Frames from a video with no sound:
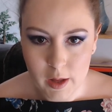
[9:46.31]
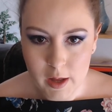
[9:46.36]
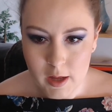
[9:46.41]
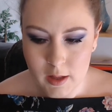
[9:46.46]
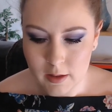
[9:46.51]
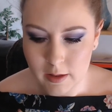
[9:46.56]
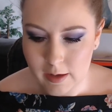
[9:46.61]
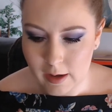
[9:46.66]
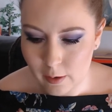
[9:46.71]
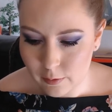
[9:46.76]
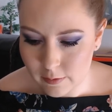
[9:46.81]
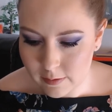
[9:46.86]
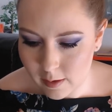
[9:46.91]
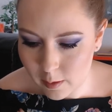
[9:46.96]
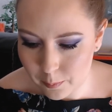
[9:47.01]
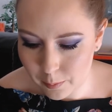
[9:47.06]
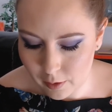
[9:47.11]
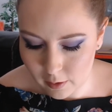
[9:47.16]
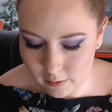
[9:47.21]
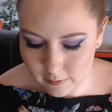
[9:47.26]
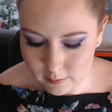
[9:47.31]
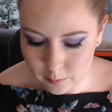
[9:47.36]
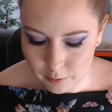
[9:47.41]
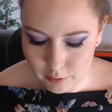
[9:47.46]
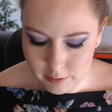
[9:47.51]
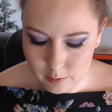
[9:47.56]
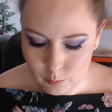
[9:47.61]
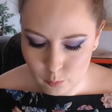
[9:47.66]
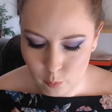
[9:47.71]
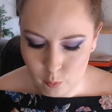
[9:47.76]
Like, how is that possible
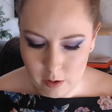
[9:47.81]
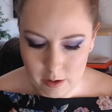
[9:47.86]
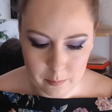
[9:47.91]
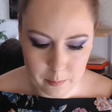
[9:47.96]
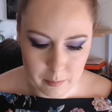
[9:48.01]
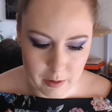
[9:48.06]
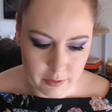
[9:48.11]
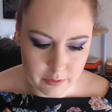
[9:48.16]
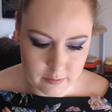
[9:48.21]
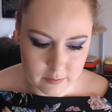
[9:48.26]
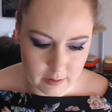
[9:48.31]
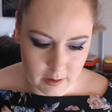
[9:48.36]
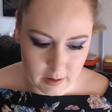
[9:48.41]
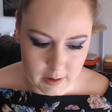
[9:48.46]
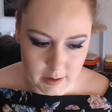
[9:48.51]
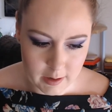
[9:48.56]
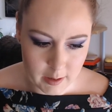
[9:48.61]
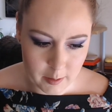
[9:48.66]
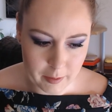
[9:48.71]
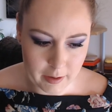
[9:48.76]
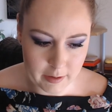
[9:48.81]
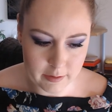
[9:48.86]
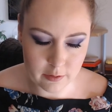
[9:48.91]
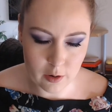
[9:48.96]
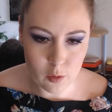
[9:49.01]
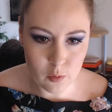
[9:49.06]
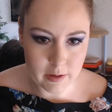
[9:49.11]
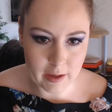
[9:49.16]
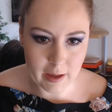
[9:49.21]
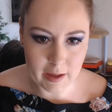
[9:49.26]
in 1 month's time? I
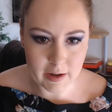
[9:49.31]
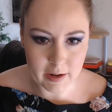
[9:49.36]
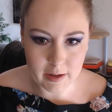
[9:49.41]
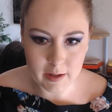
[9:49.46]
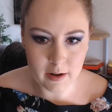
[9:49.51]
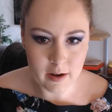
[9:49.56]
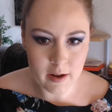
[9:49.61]
don't get it.